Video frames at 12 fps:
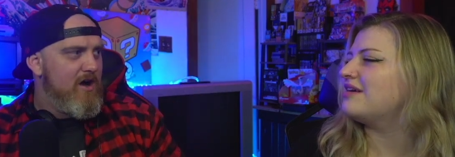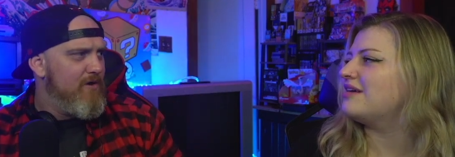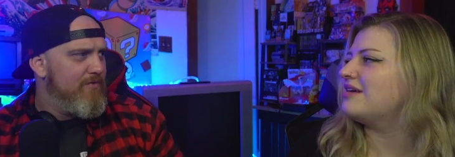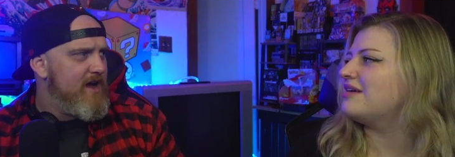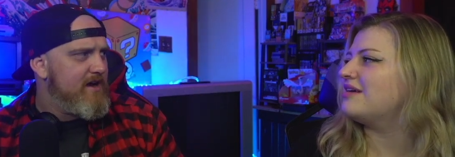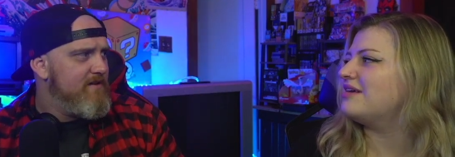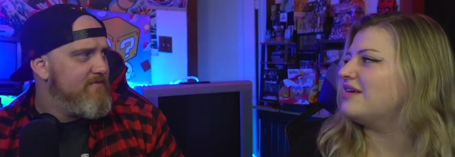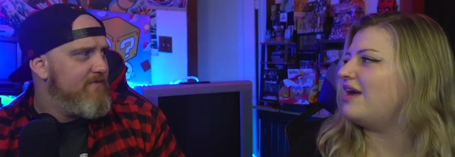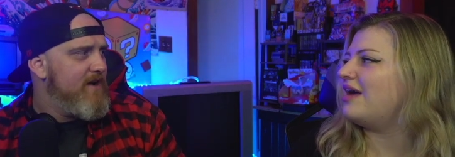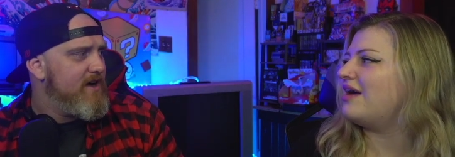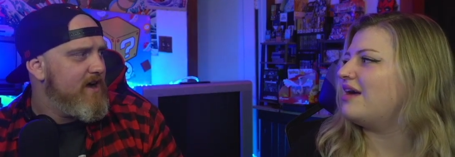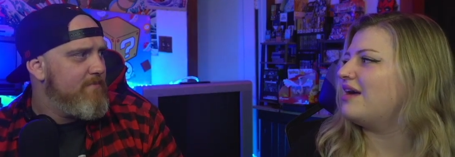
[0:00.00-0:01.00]
Speaker 1: that can yeah.
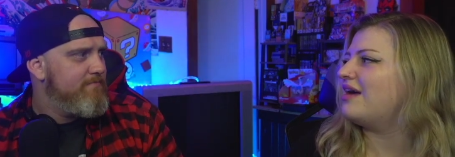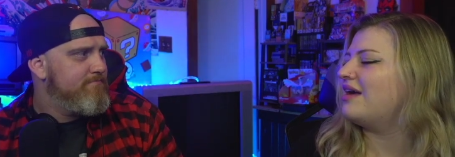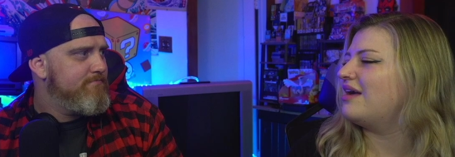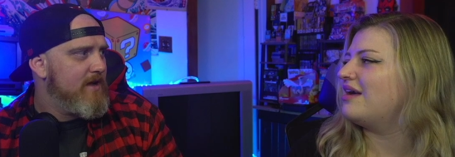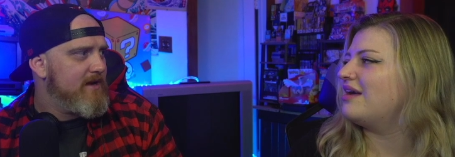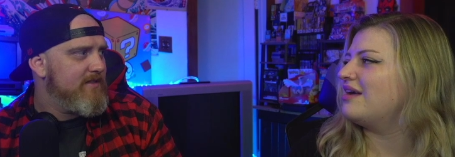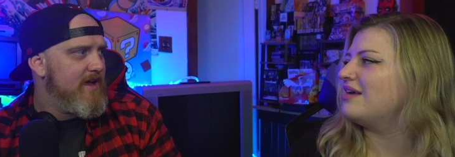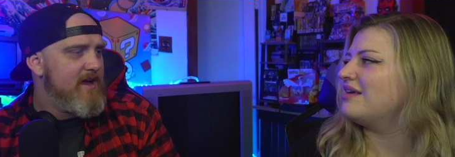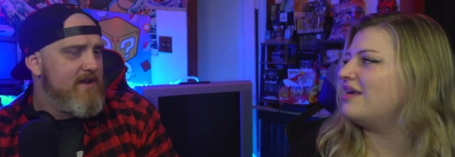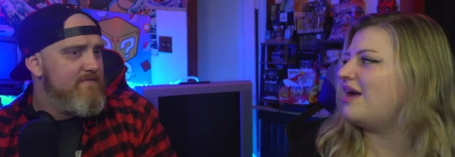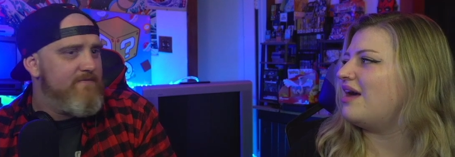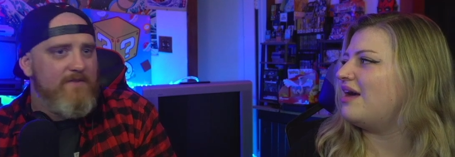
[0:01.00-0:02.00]
fuck up like that
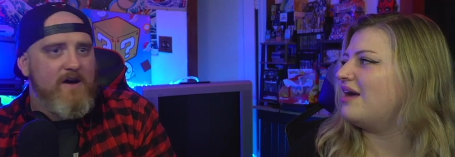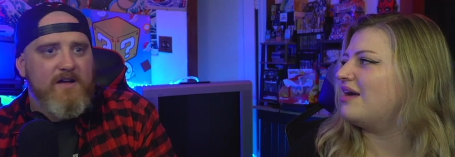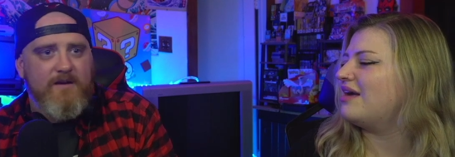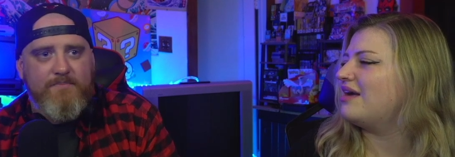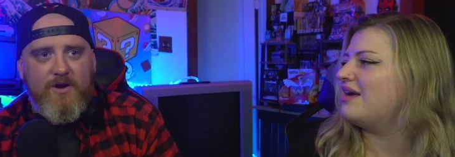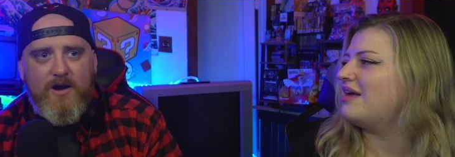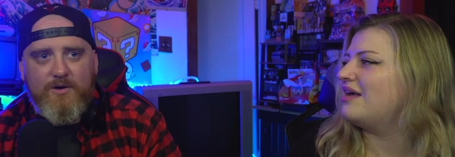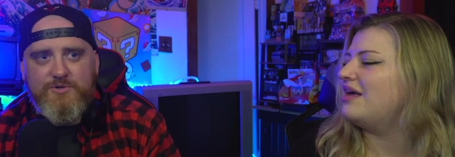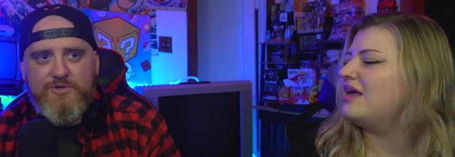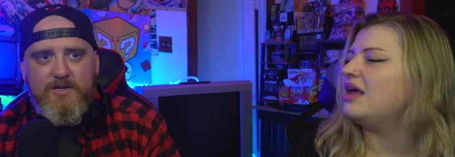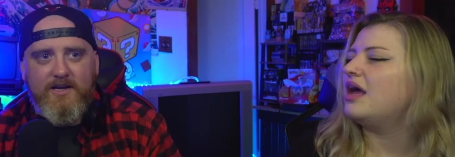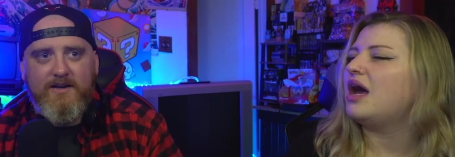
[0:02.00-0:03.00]
can yeah. fuck up your whole
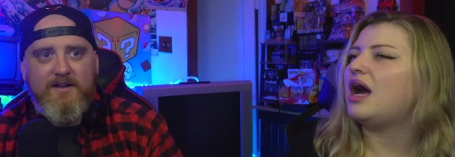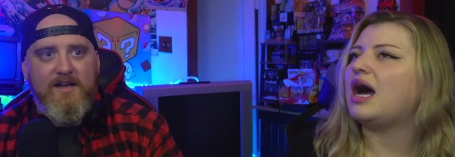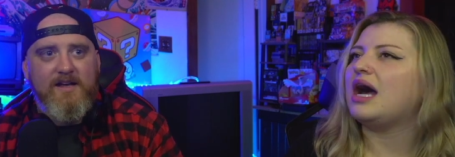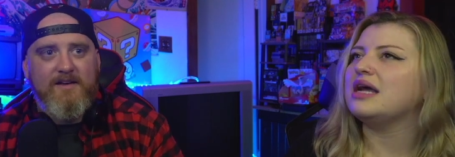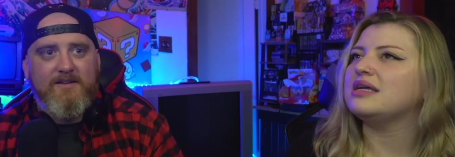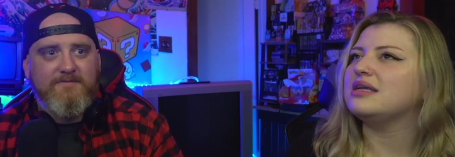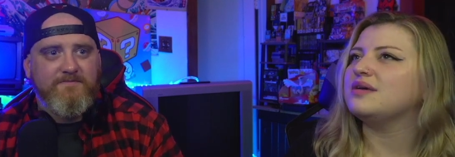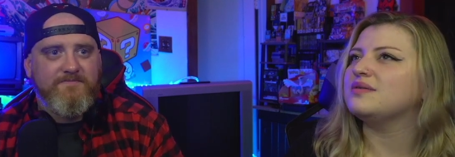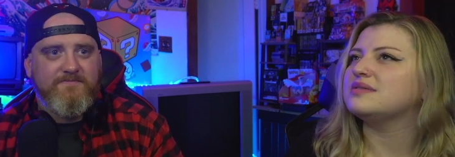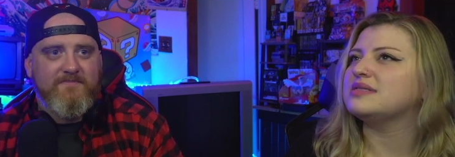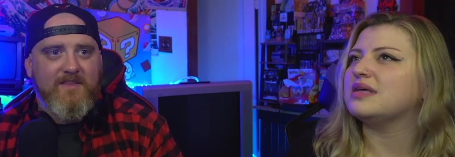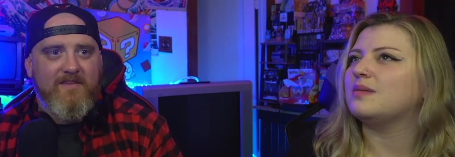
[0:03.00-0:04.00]
shit
Speaker 2: i knew
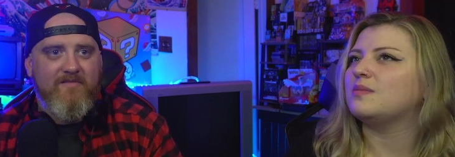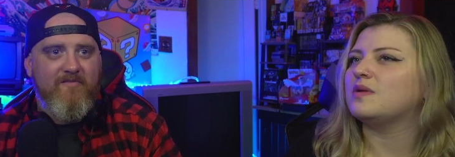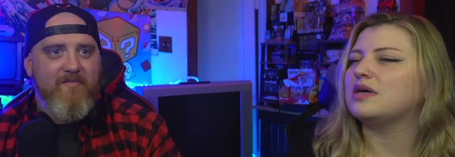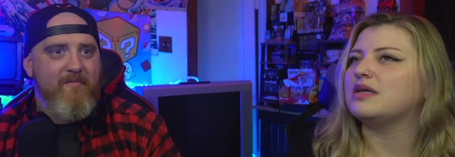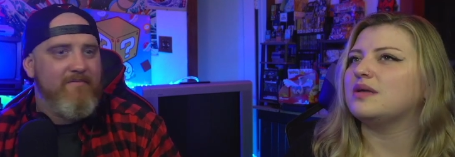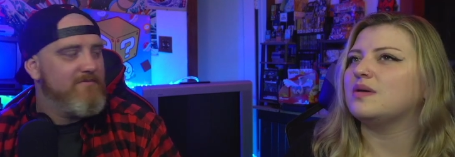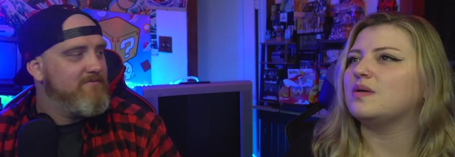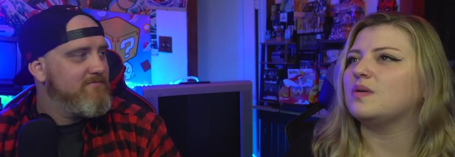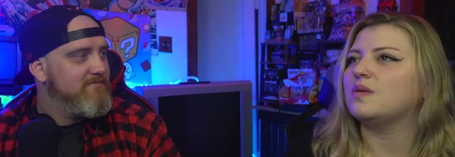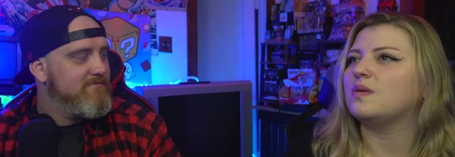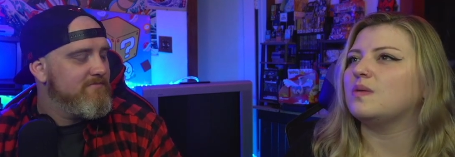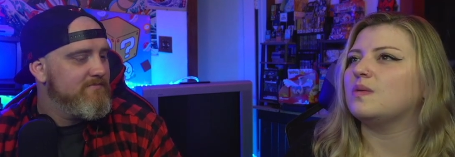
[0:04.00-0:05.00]
someone
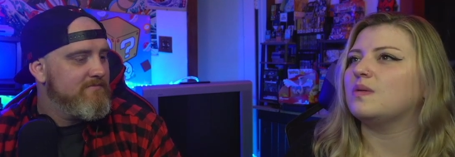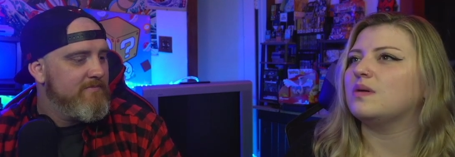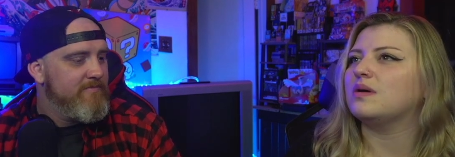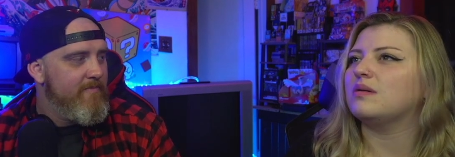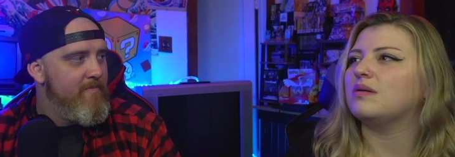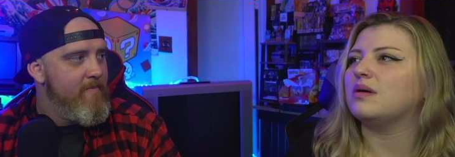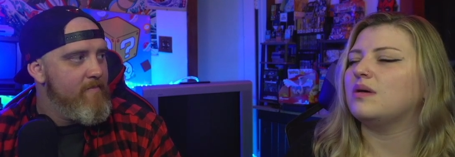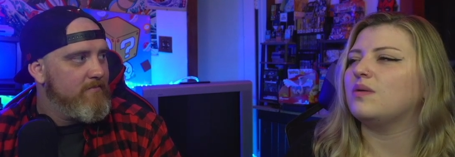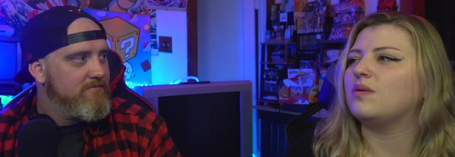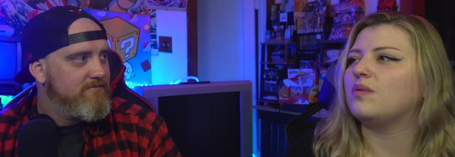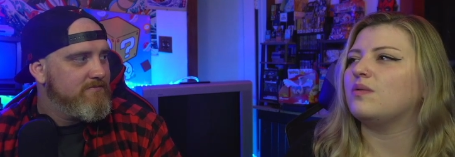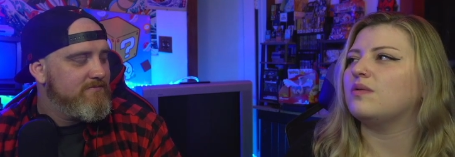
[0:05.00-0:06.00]
who
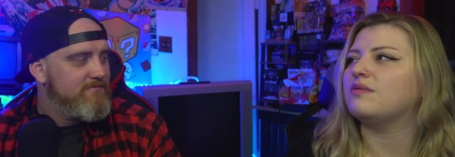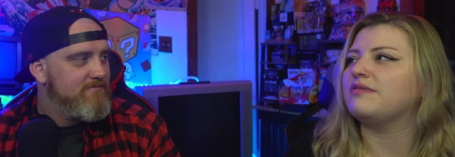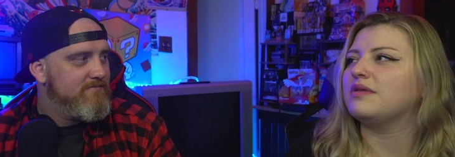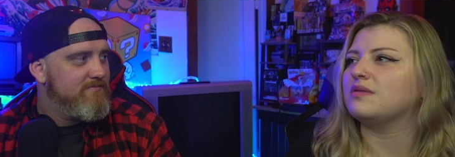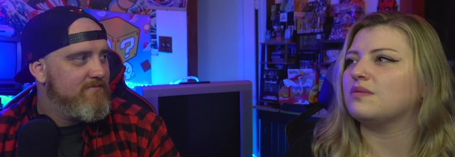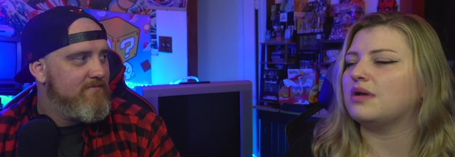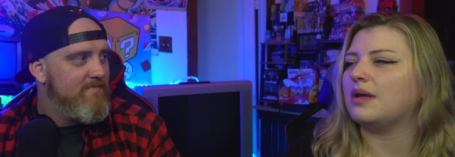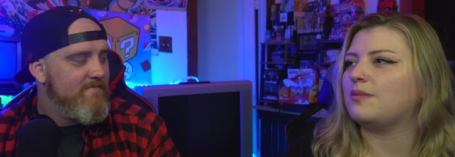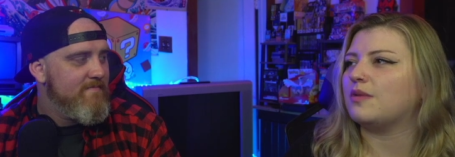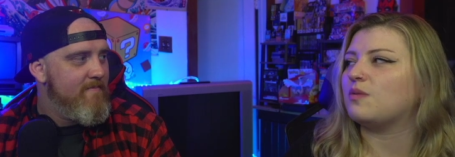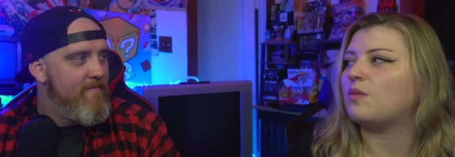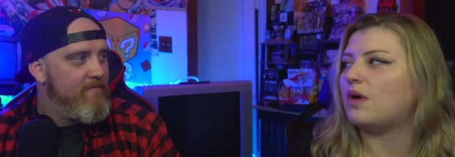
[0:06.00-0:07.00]
who filled one up
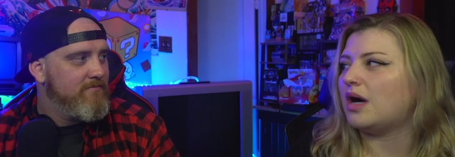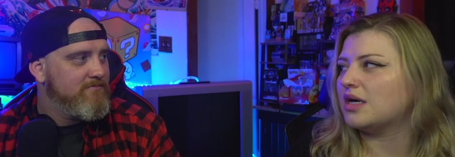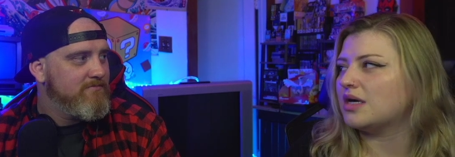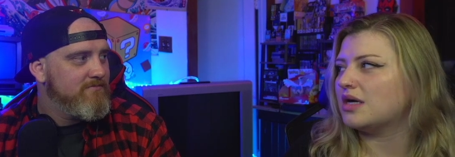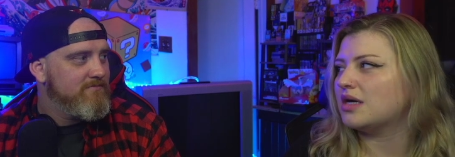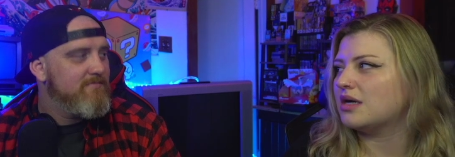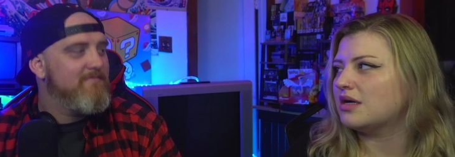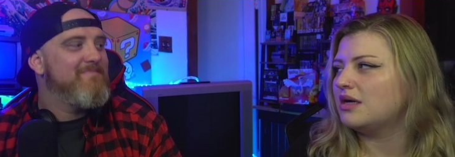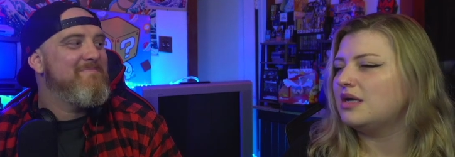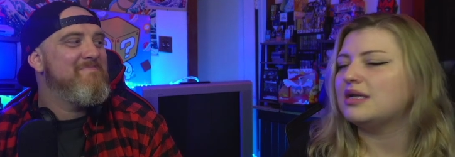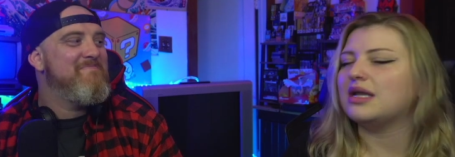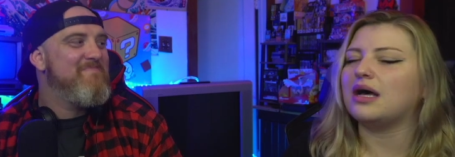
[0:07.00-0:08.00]
with water
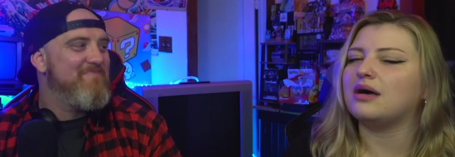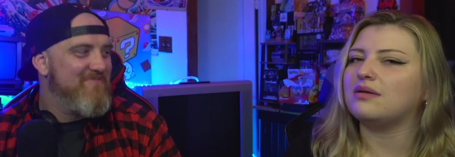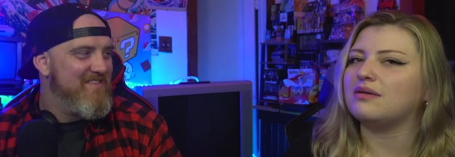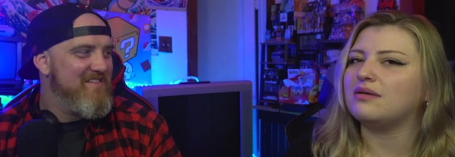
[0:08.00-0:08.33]
now